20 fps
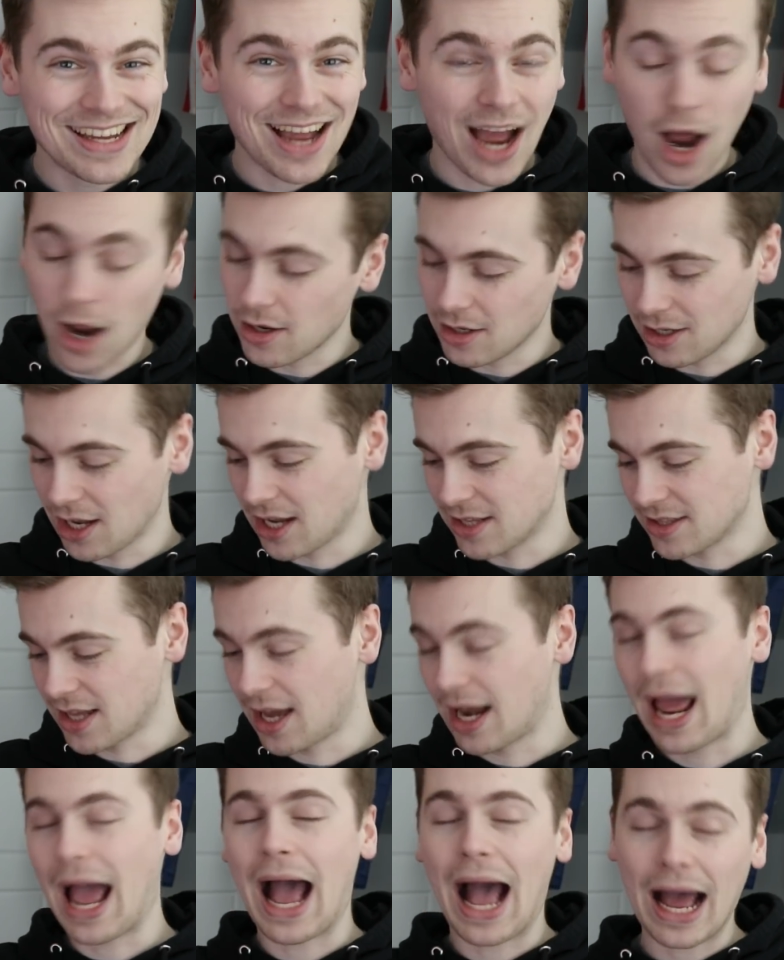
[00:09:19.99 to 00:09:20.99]
How you like
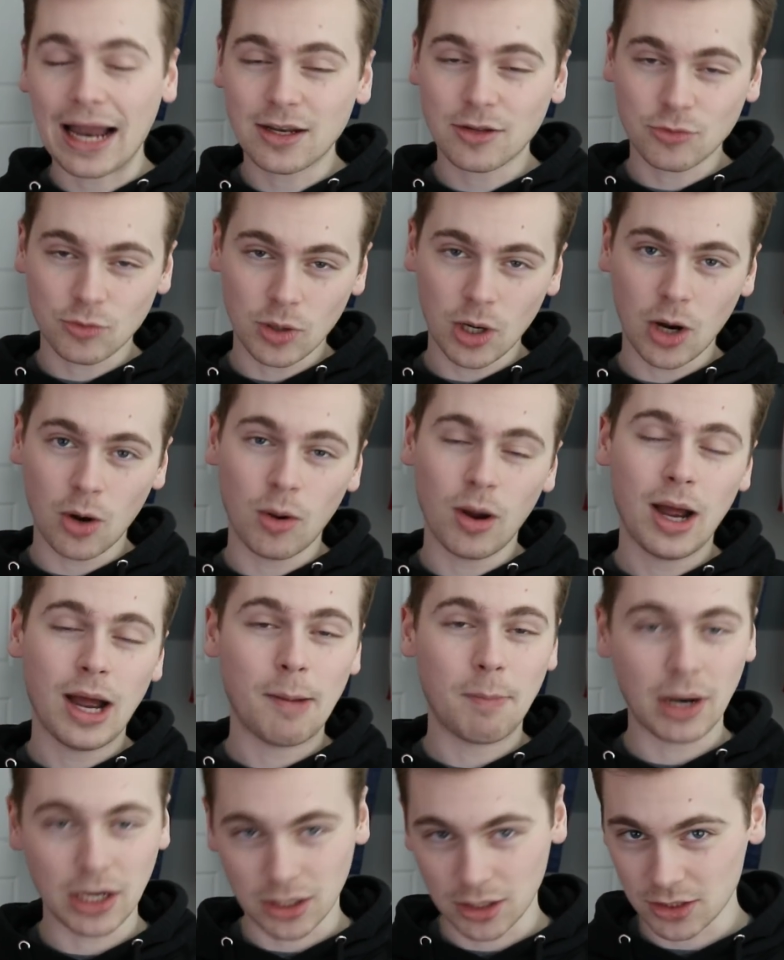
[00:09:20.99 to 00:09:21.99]
that? Had to throw
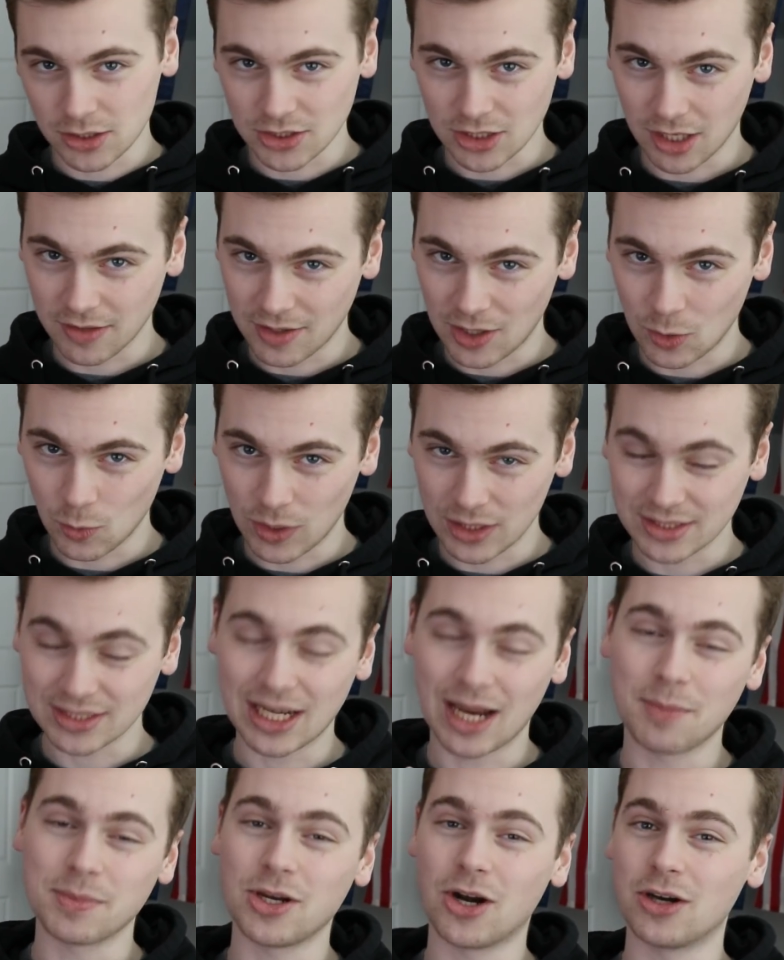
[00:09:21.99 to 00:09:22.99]
my girls on there one
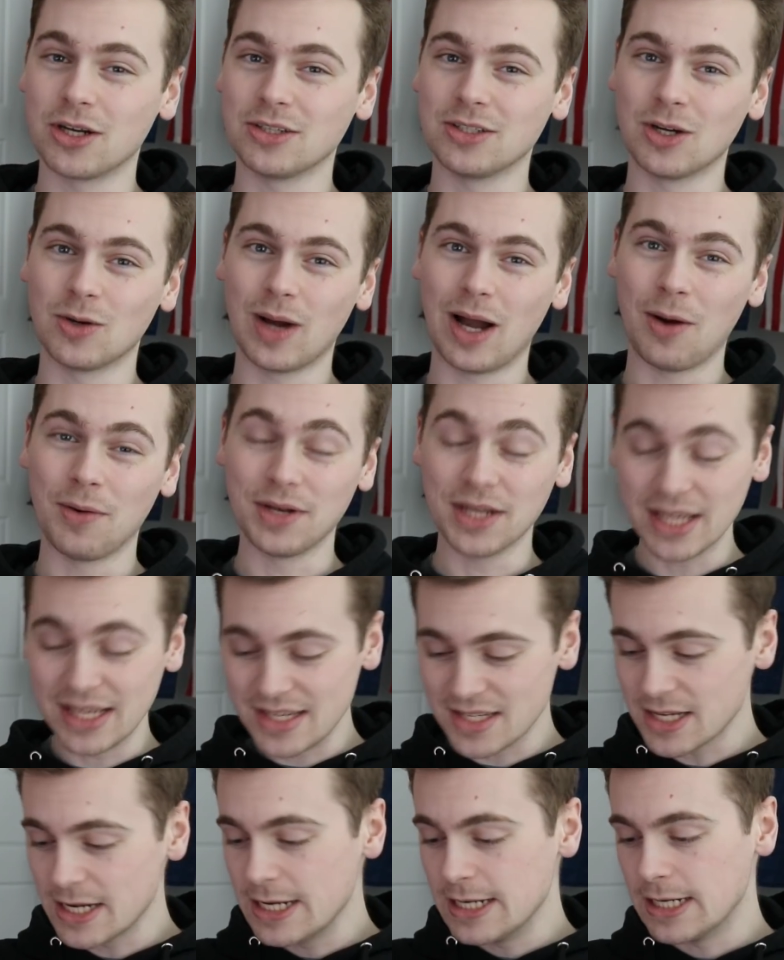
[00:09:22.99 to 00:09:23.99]
time, you already know how it
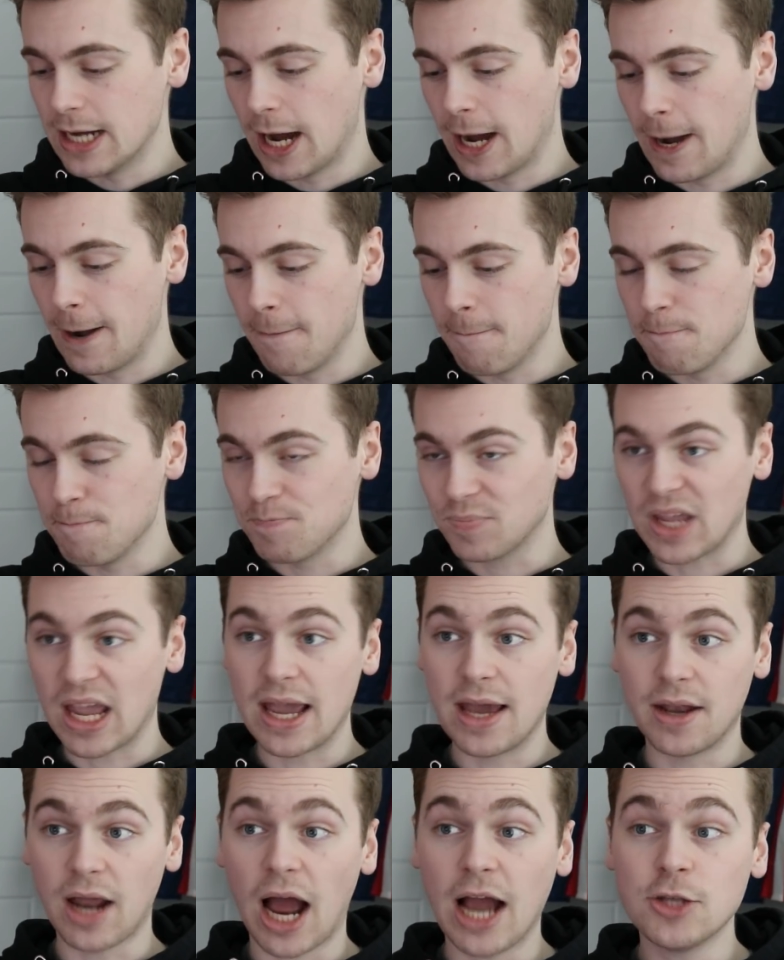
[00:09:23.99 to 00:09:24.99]
is. And
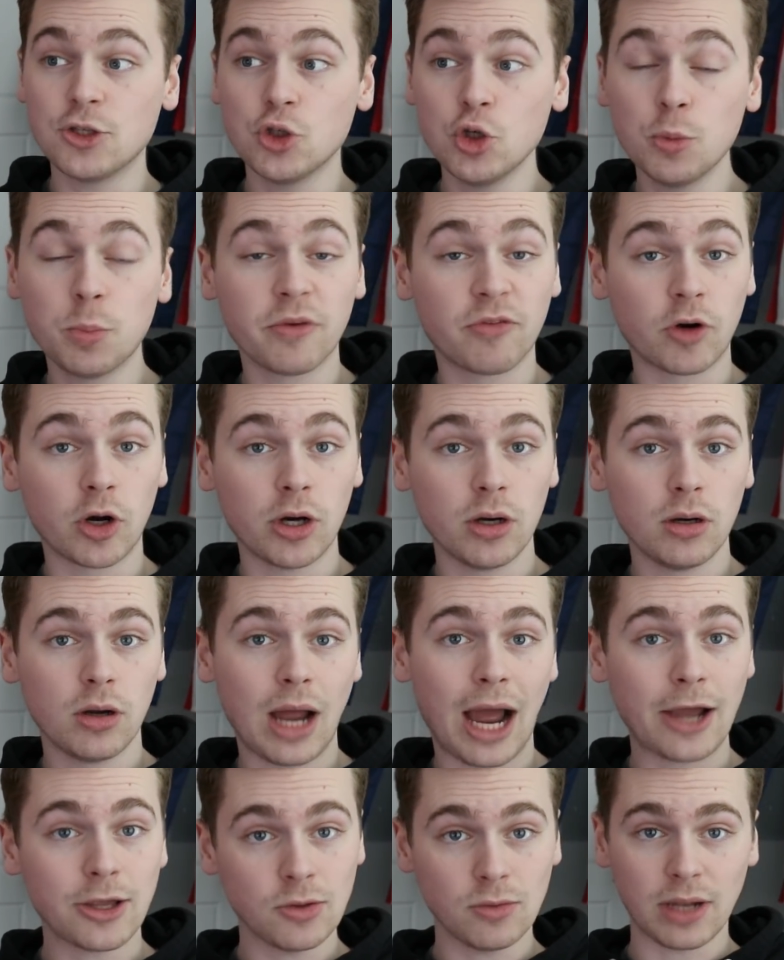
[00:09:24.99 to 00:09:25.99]
I do prefer
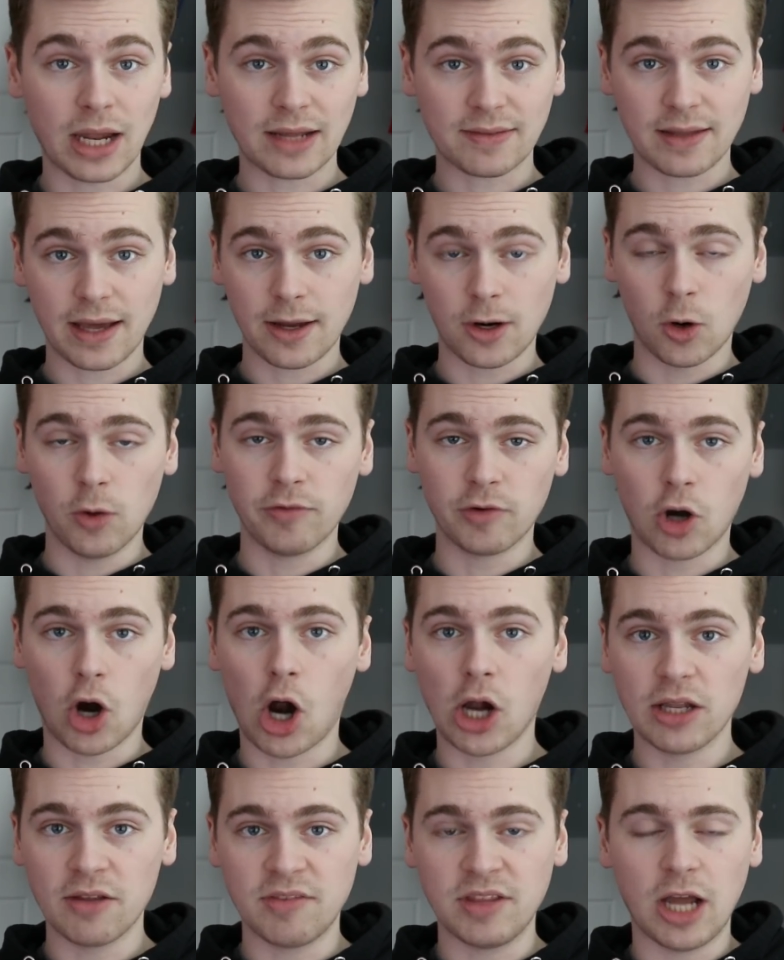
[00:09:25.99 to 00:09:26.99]
How You Like That over
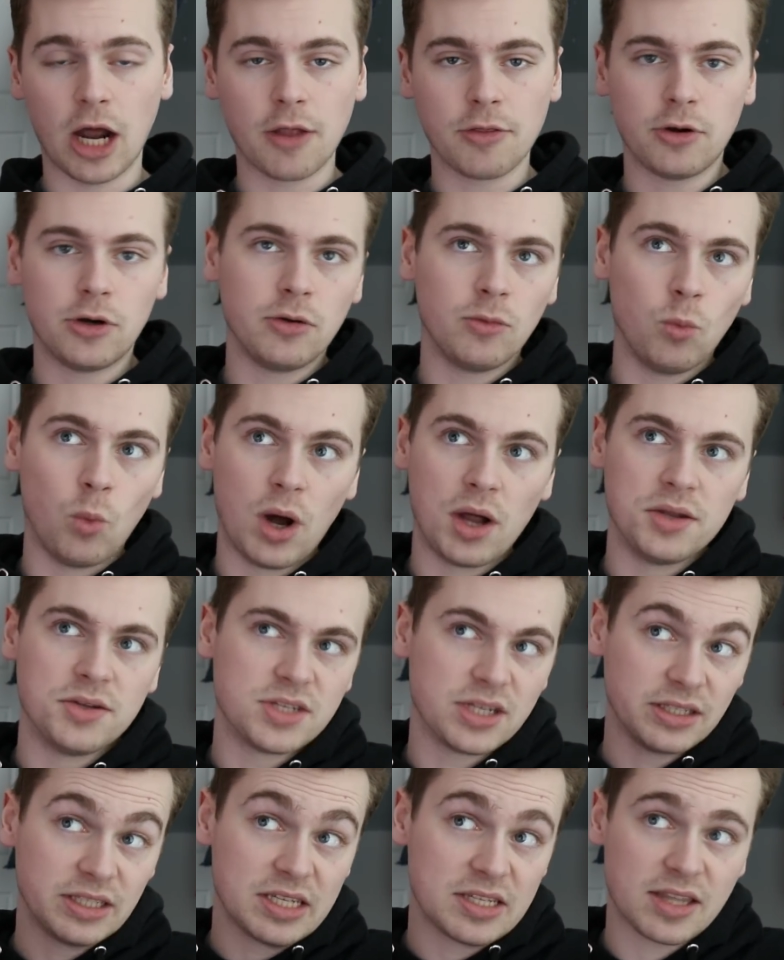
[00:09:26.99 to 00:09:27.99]
all of the other
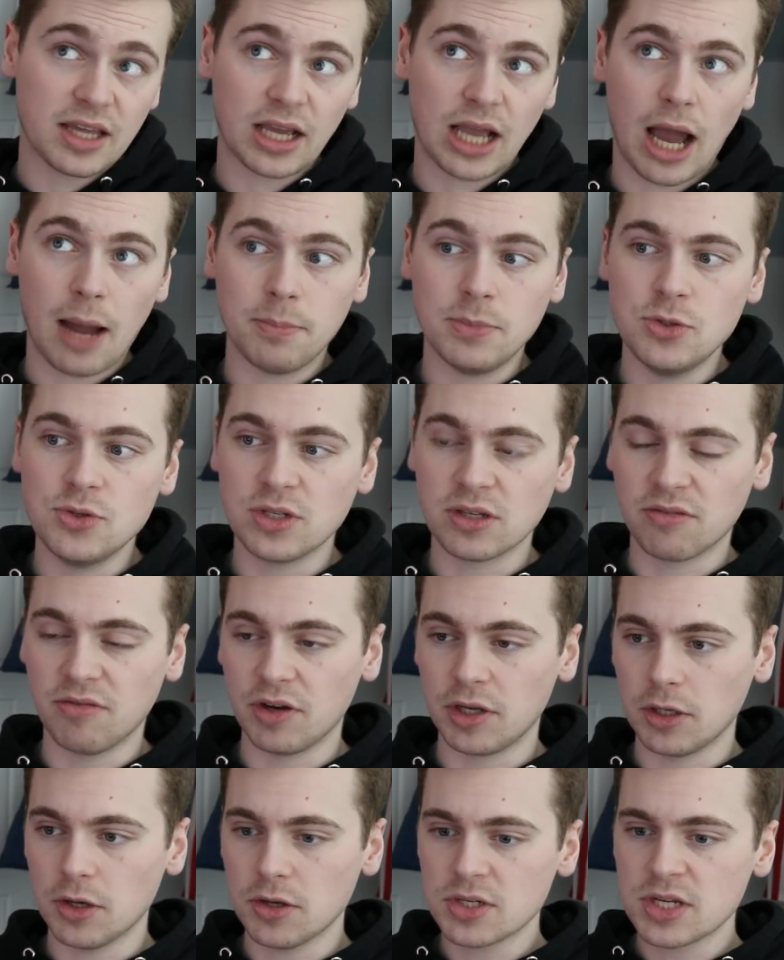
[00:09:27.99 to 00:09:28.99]
ones, at least that got music
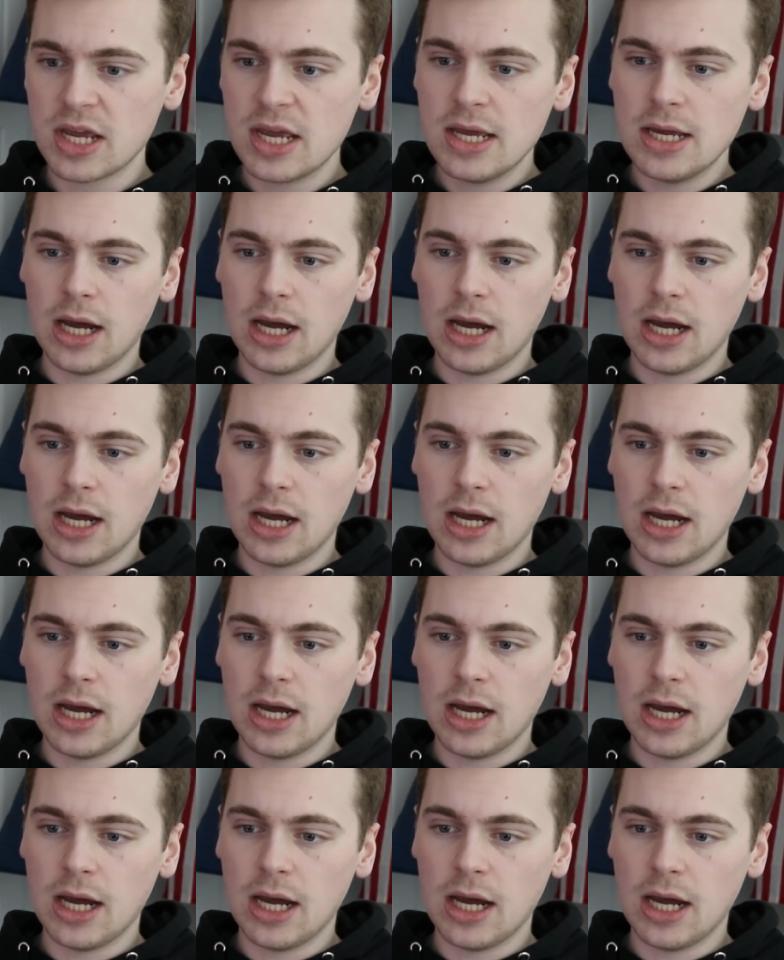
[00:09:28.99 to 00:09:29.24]
videos.